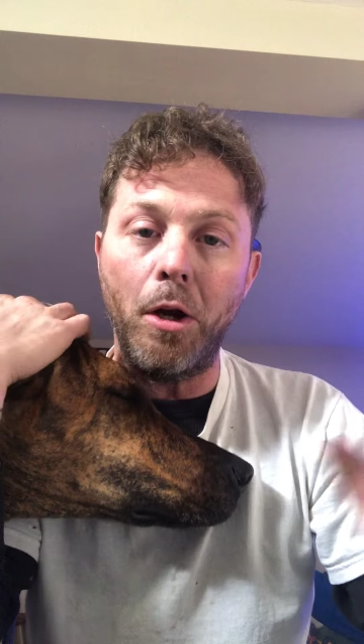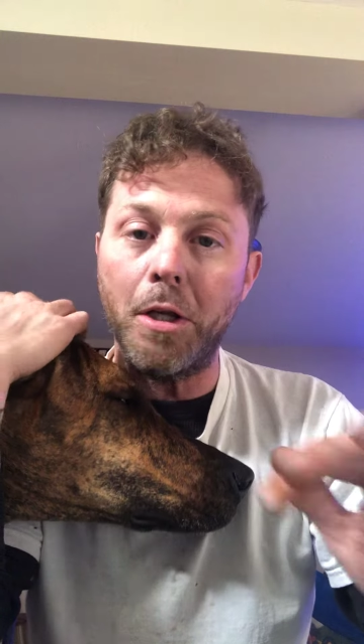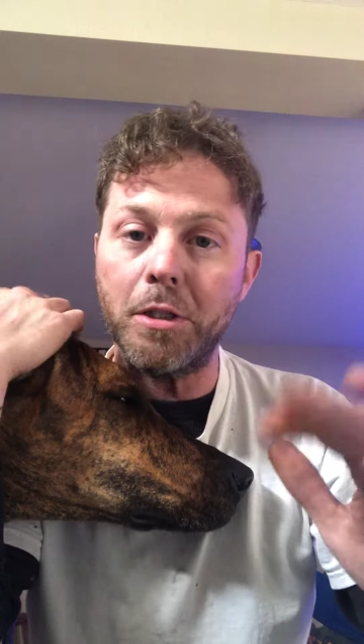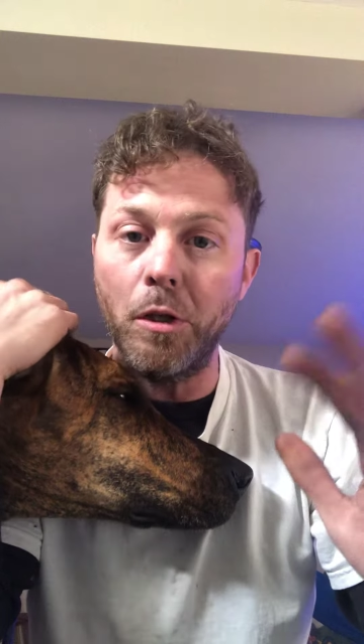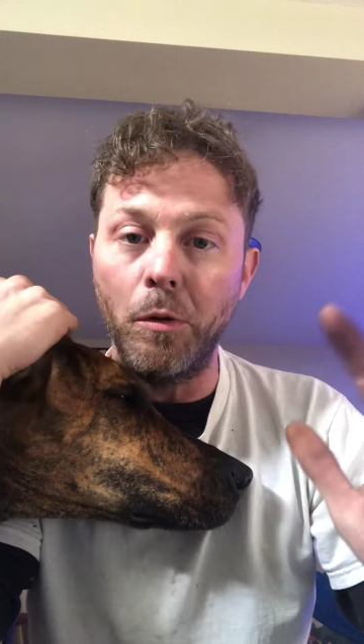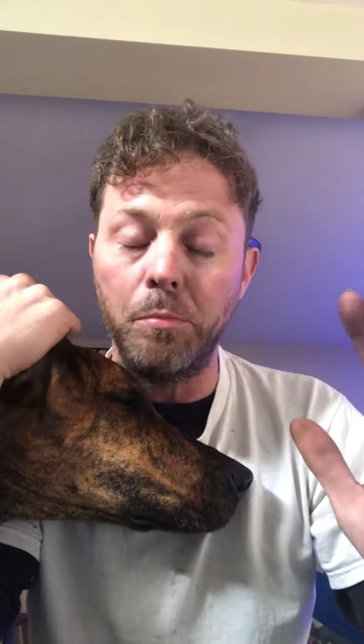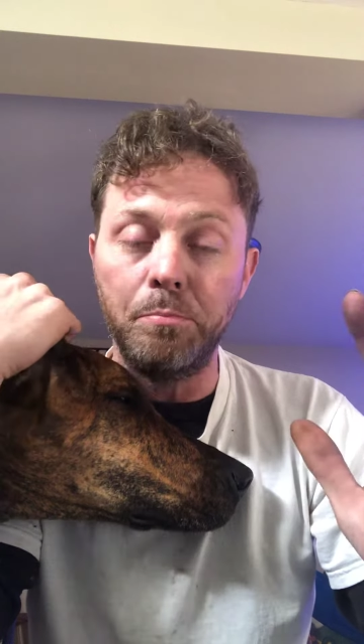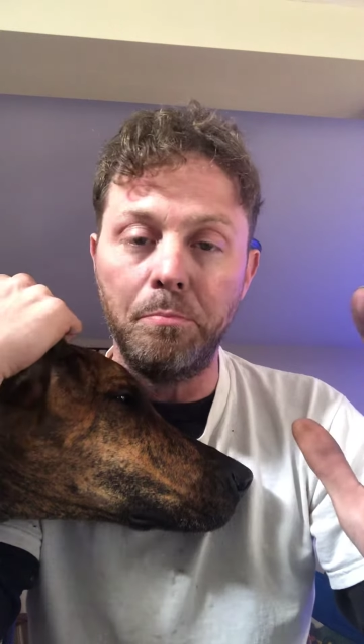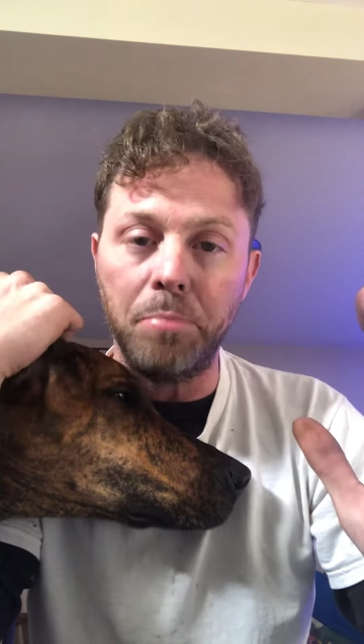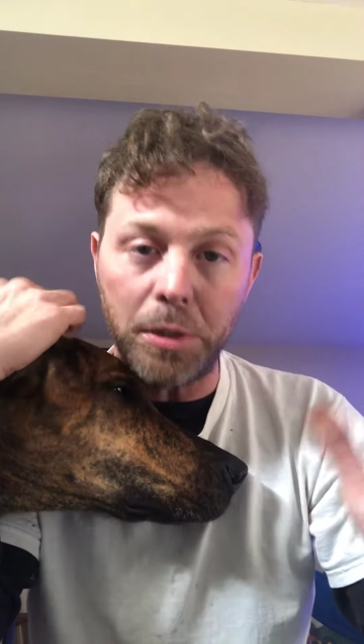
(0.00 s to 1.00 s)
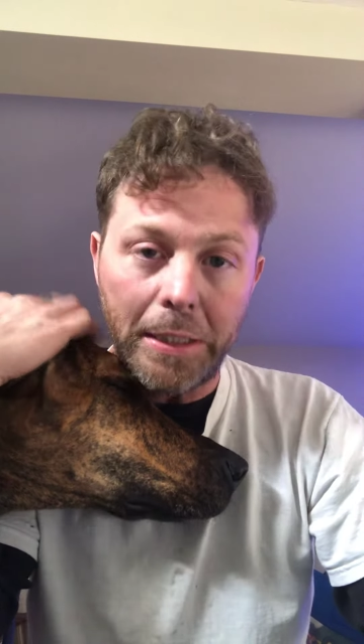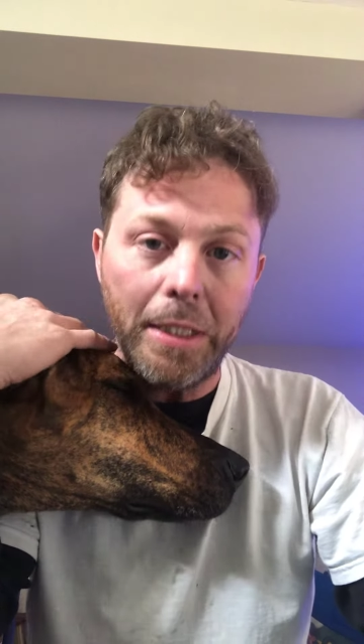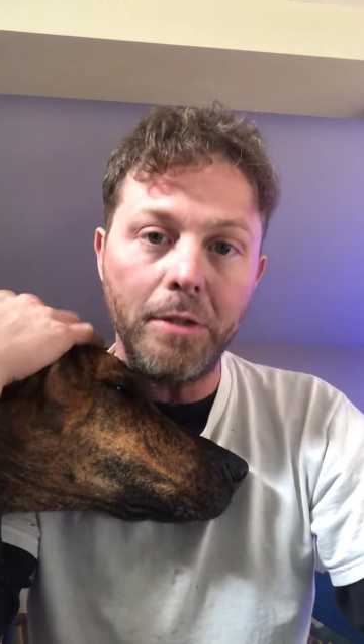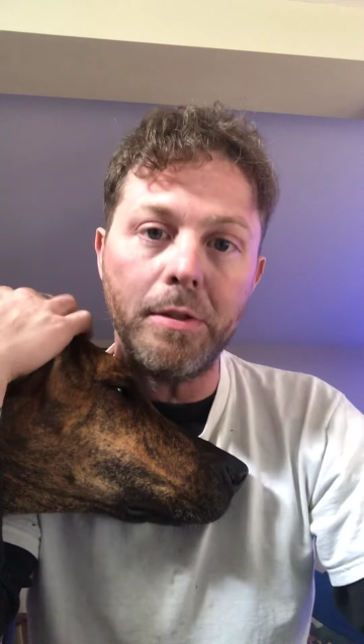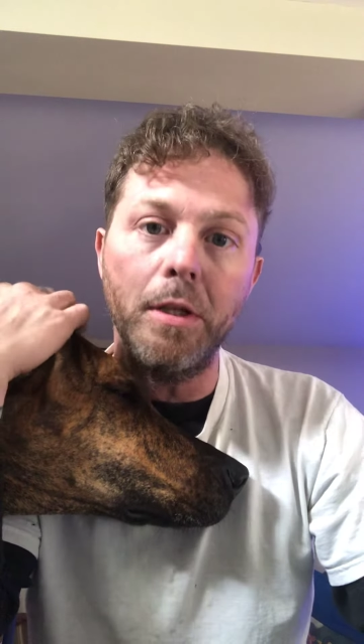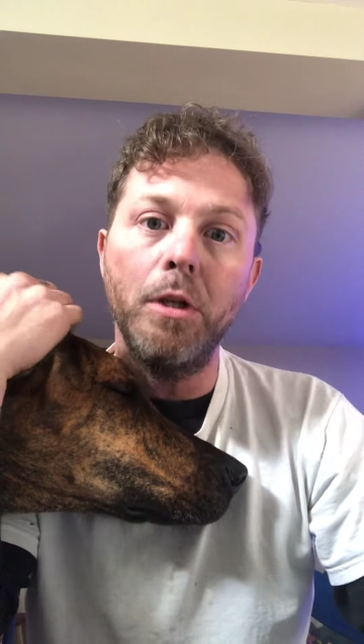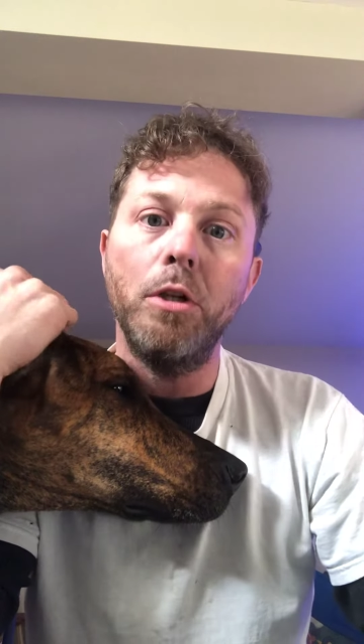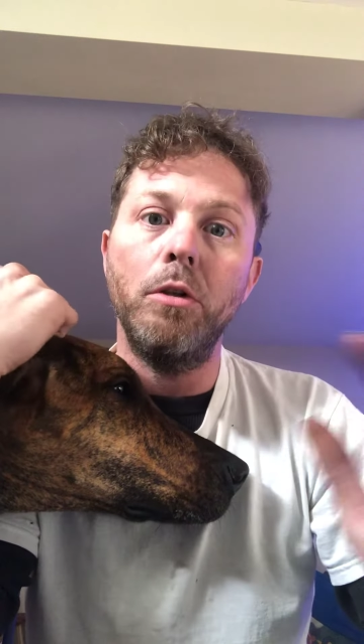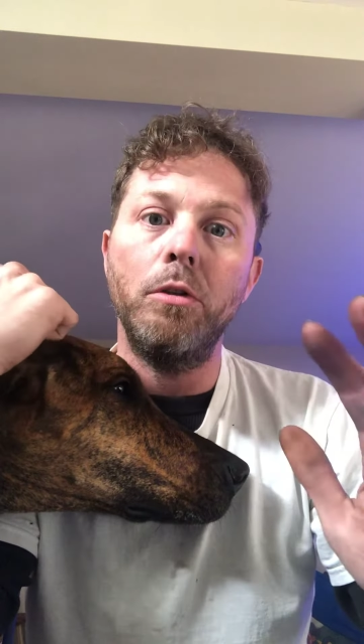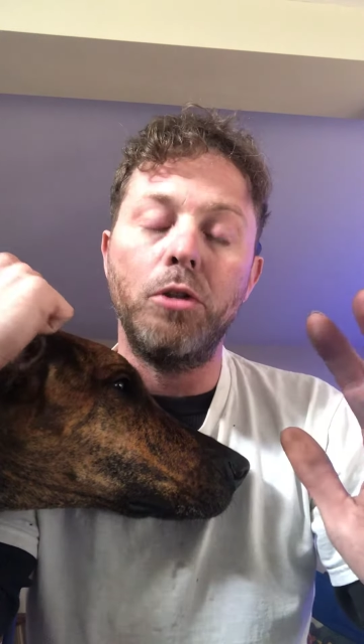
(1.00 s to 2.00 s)
Also, please
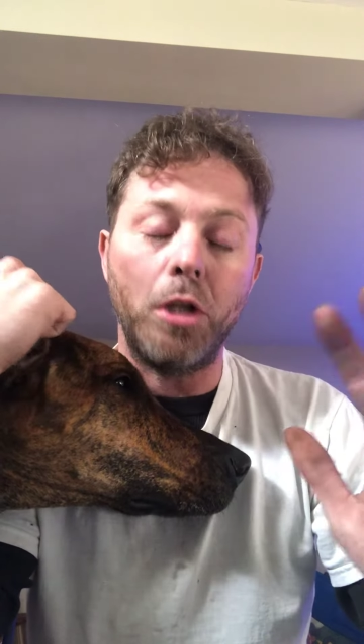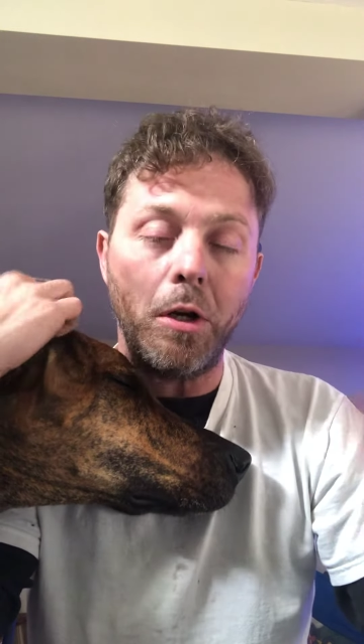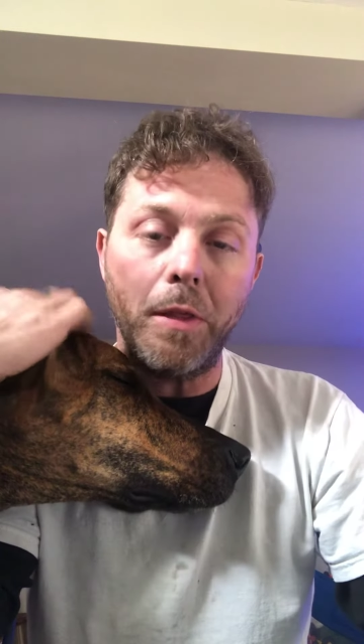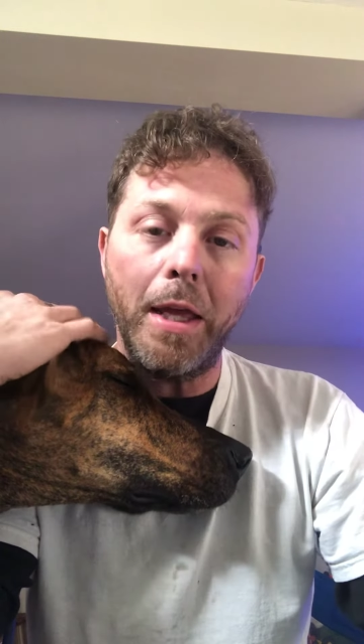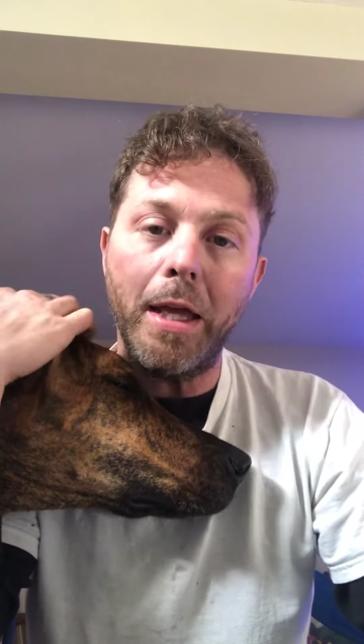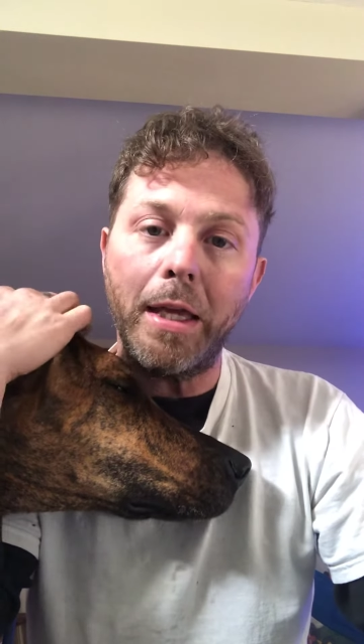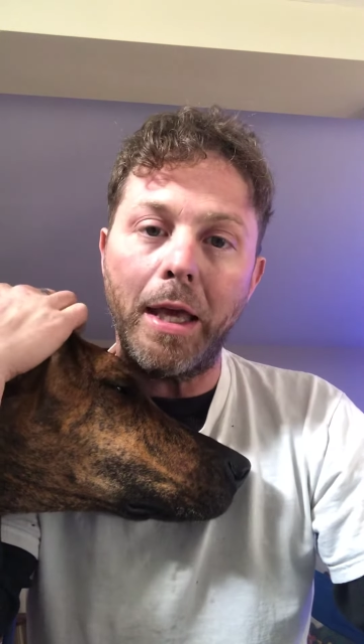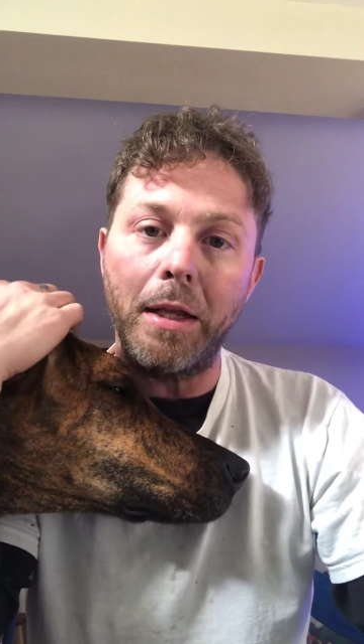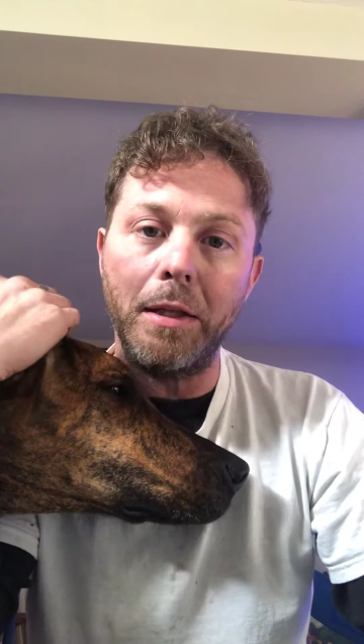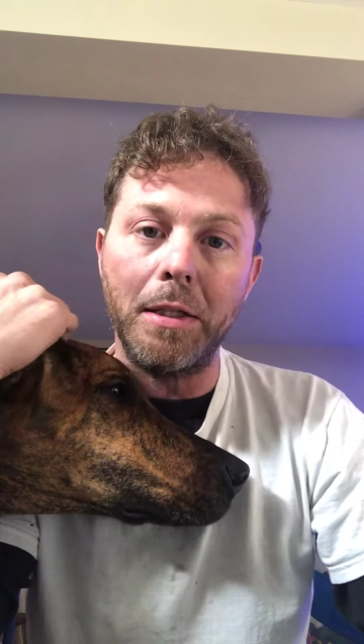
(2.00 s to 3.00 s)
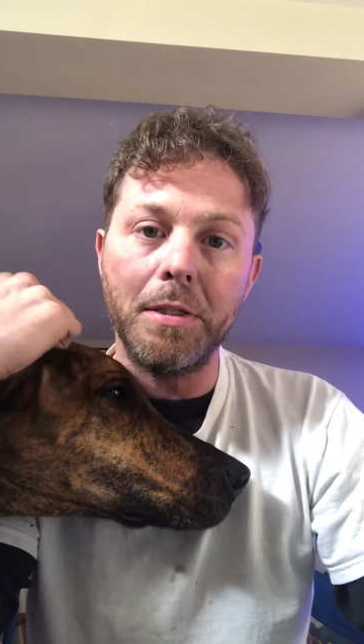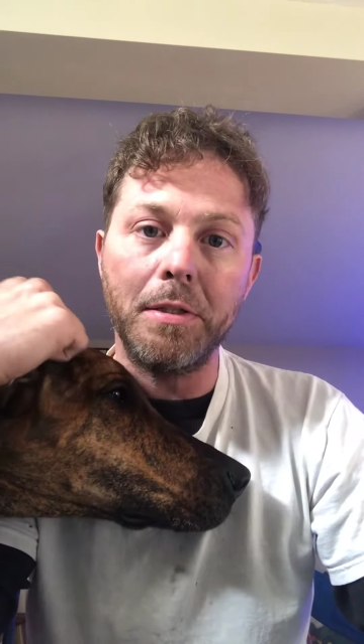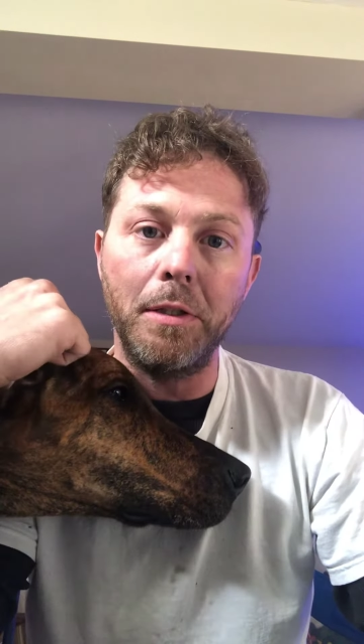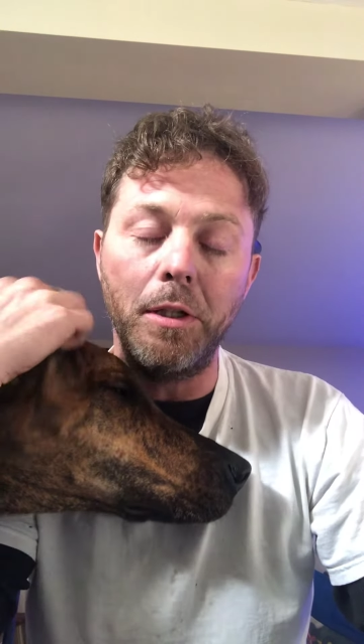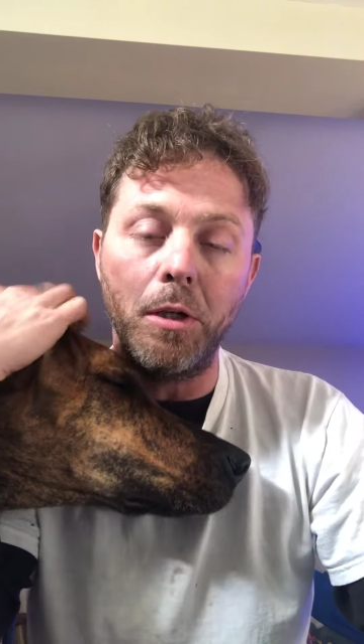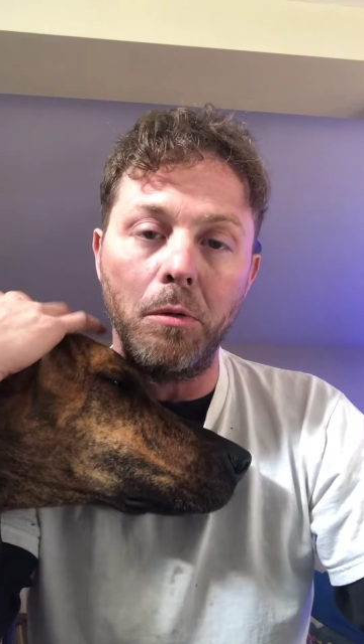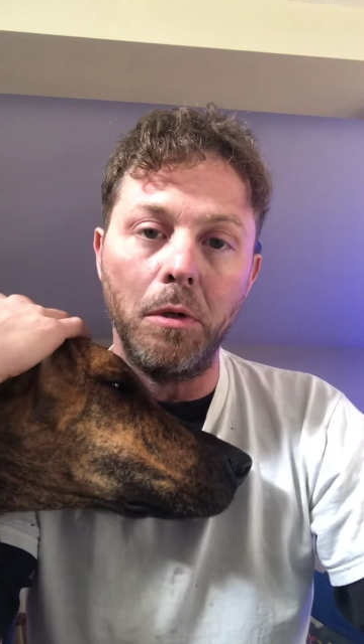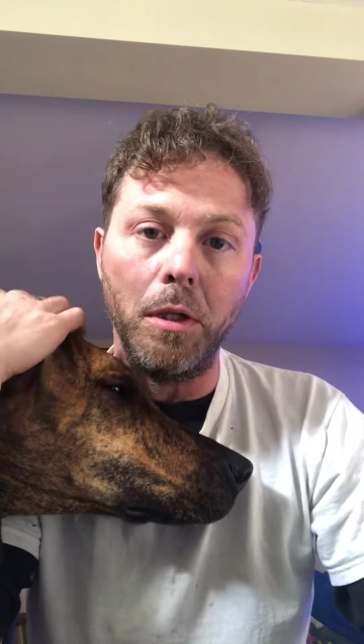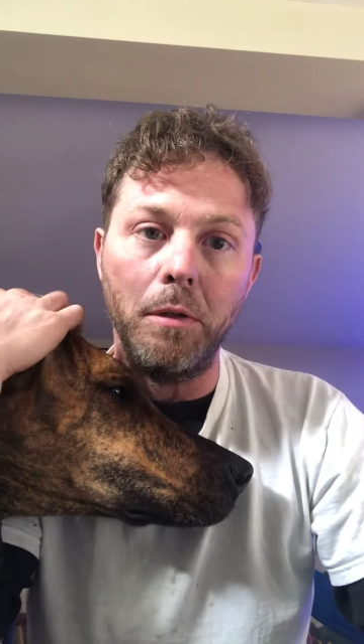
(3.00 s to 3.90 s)
share the heck out of this. You know,